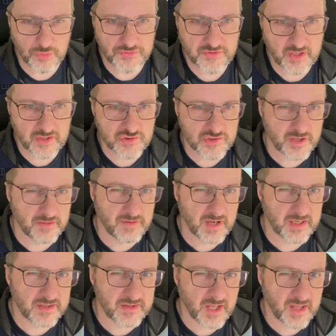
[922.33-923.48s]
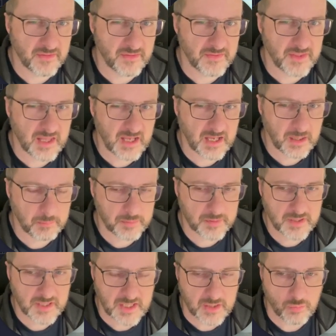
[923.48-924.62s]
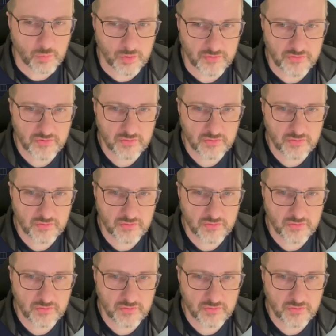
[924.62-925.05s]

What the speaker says: actually validate that the app key was